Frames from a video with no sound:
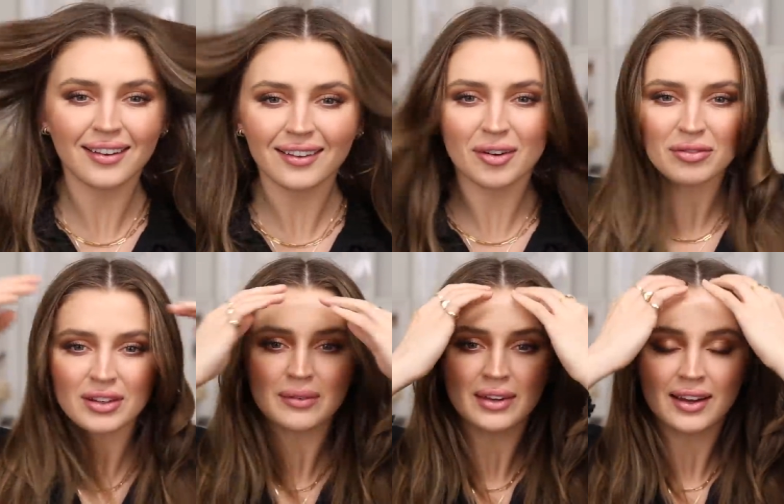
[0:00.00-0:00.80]

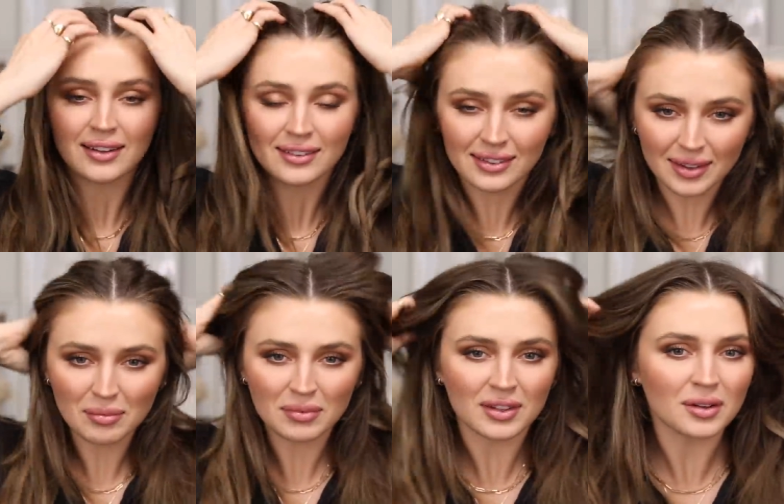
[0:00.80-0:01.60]
Hopefully we got
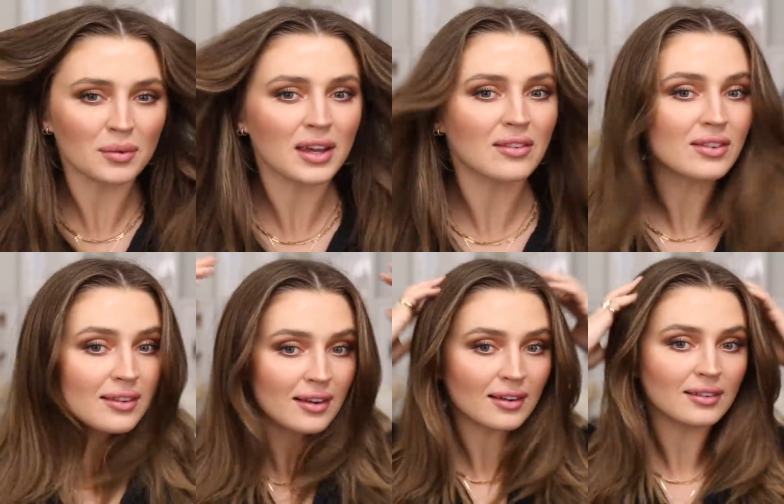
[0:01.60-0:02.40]
some little wave in
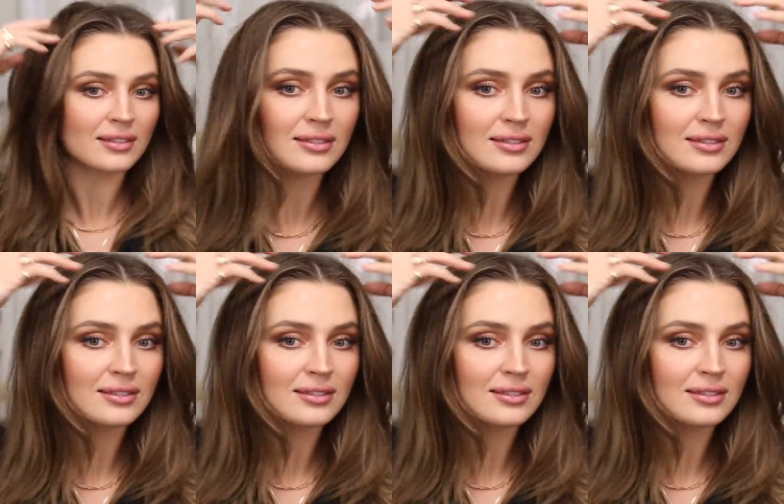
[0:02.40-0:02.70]
there.